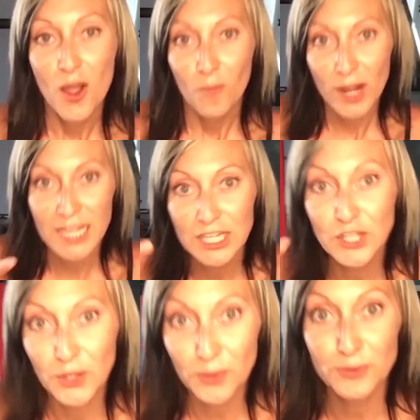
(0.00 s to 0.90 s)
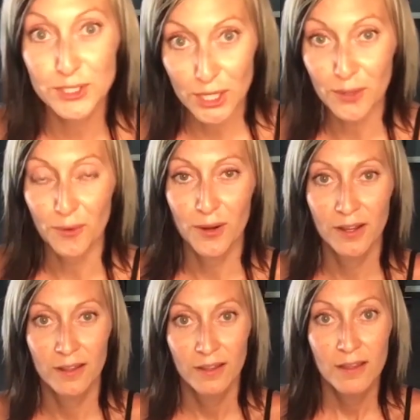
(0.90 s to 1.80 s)
What can you do
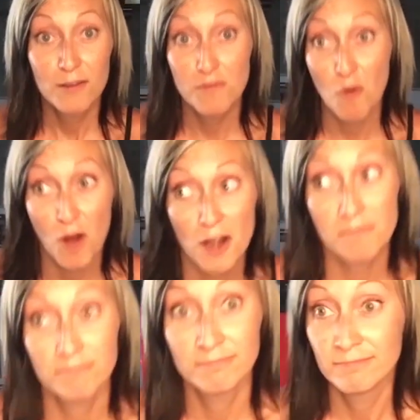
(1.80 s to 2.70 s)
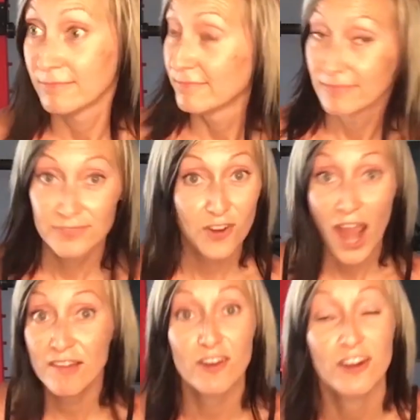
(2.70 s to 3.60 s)
for
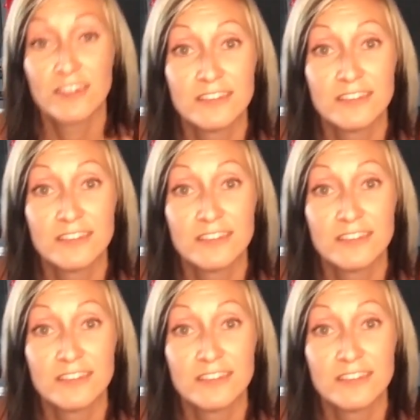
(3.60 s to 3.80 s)
forever?